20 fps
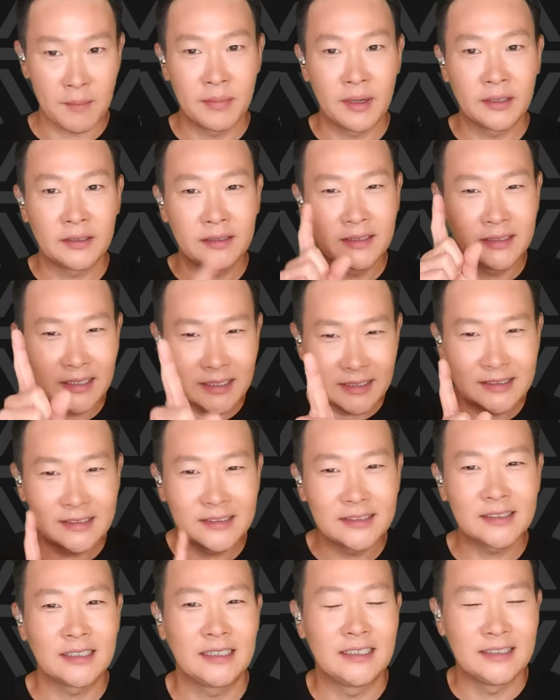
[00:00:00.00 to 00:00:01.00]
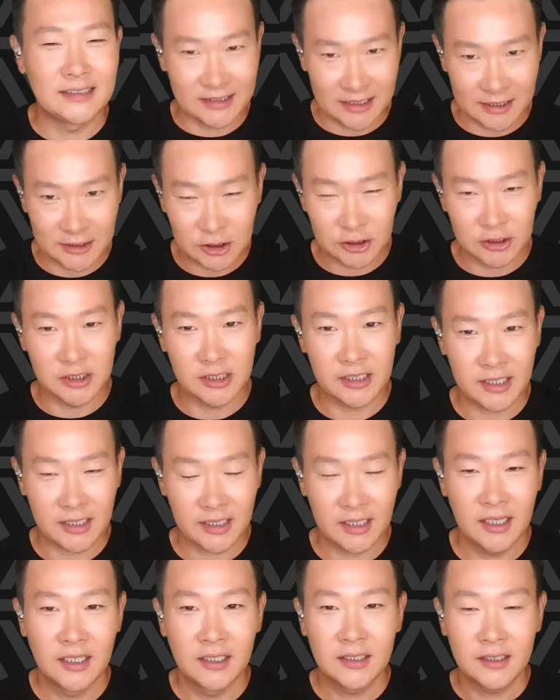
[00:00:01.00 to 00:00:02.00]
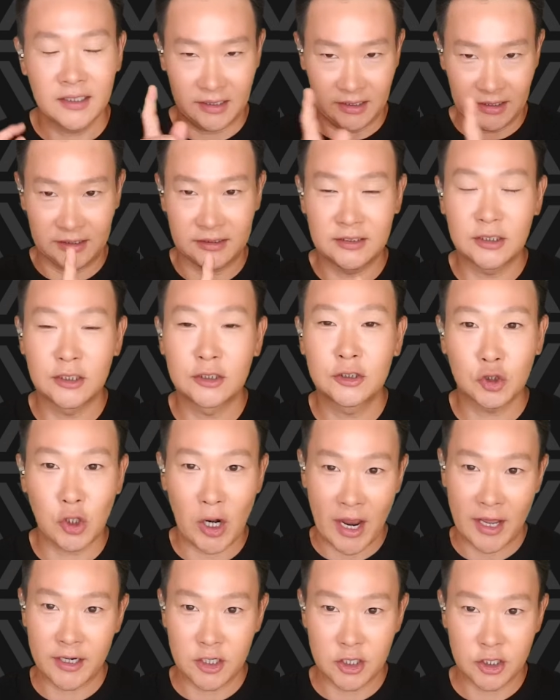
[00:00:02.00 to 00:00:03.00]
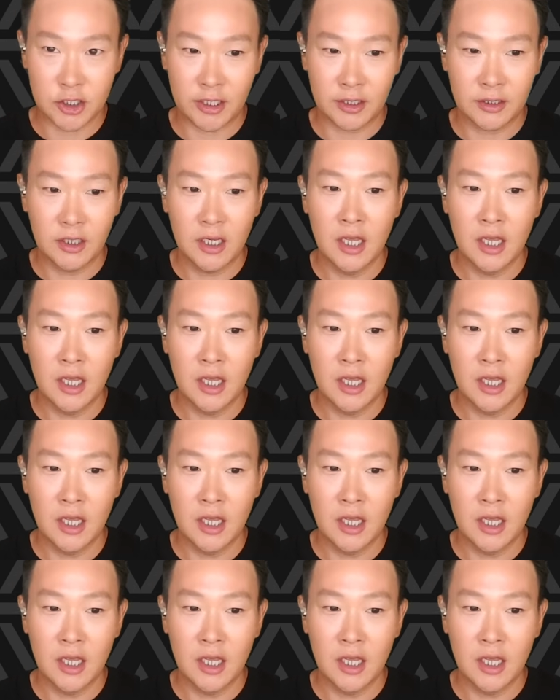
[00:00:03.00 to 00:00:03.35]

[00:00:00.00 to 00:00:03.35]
But this essentially is the strategy.